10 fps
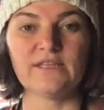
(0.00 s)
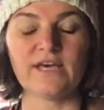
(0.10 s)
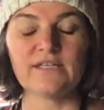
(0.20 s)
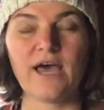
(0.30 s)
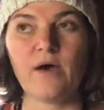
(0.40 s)

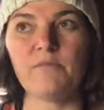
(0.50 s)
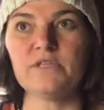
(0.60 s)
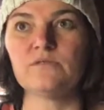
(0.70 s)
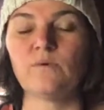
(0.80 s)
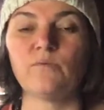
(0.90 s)
That
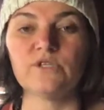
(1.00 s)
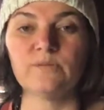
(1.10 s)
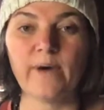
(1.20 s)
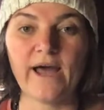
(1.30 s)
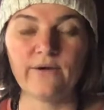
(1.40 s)
happens when we're
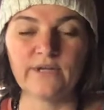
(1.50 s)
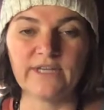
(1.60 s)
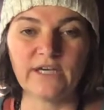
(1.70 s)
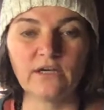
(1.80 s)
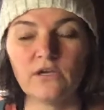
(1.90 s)

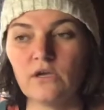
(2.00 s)
spiraling.